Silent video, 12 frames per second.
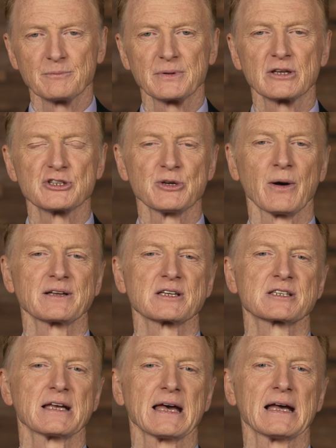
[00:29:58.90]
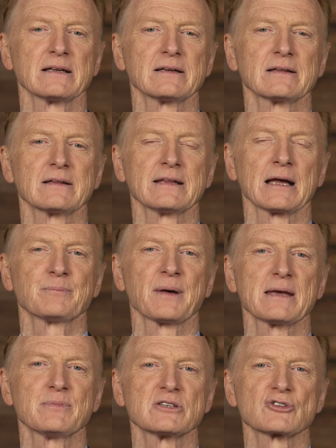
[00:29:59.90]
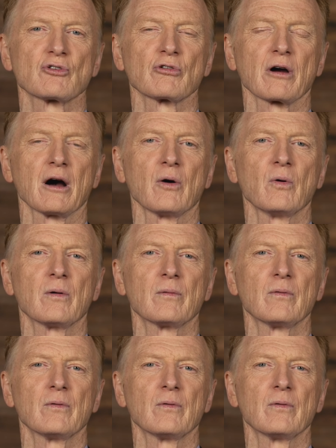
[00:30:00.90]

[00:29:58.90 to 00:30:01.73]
Because you understand that babies grow.